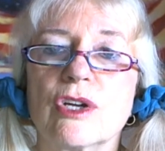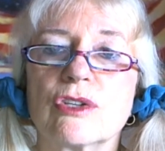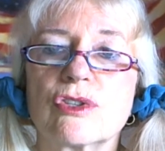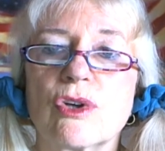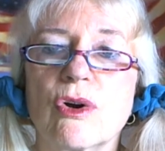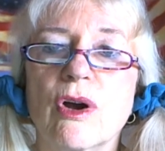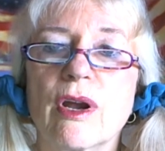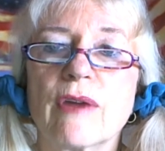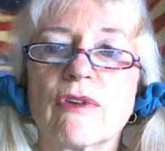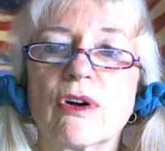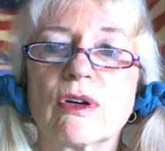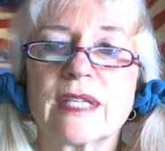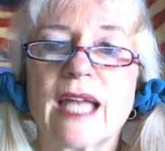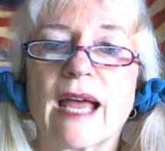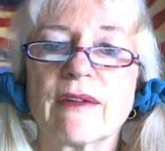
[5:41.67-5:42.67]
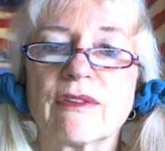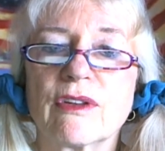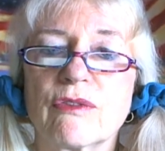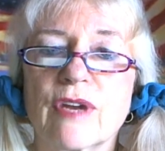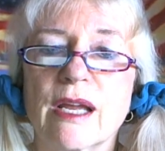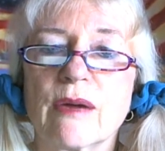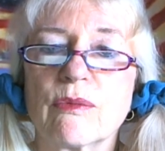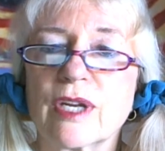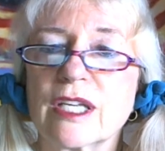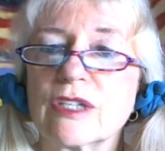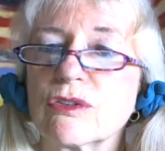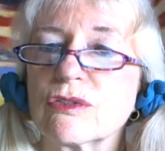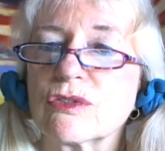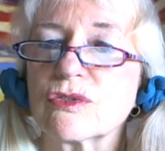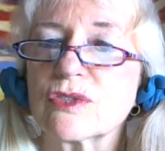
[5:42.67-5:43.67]
Tori rolled down the rear
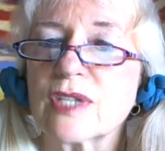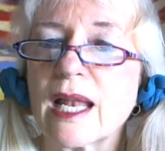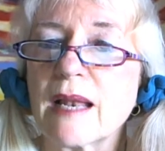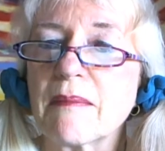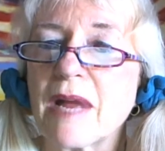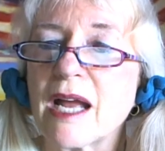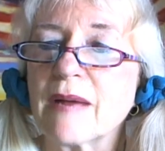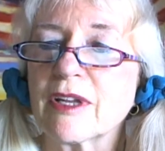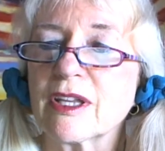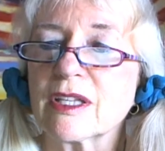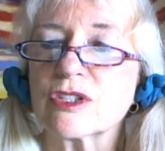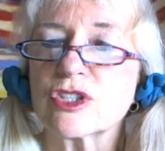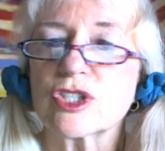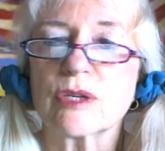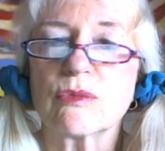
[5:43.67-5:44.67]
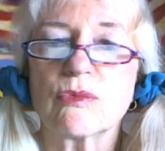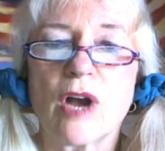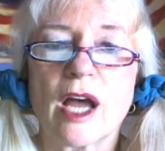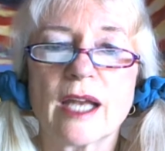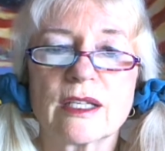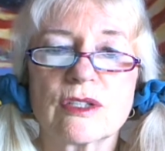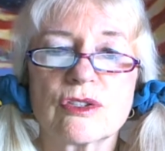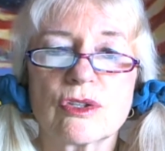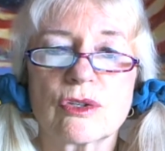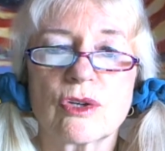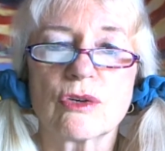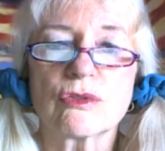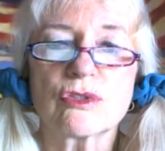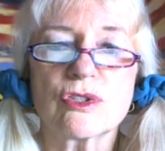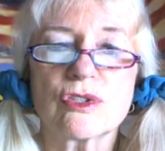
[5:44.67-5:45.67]
window to tell Mama that she wanted to
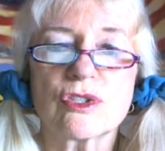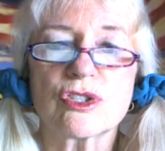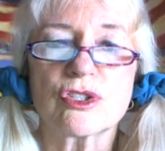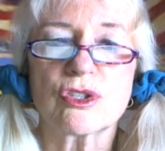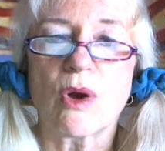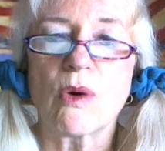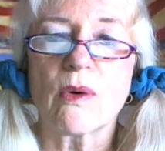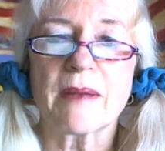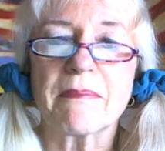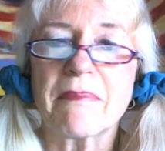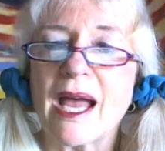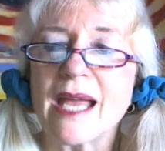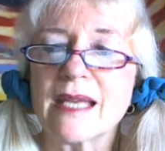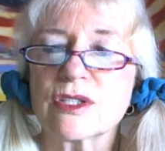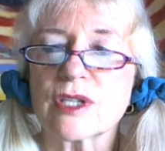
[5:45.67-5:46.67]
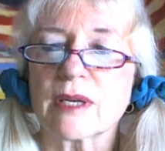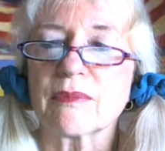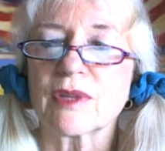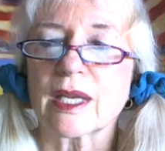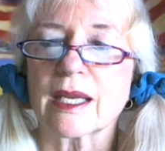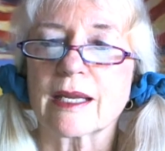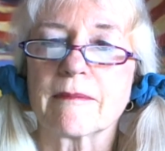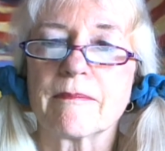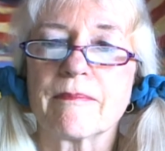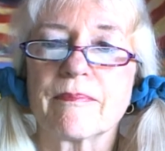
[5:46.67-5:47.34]
go to the store and buy something.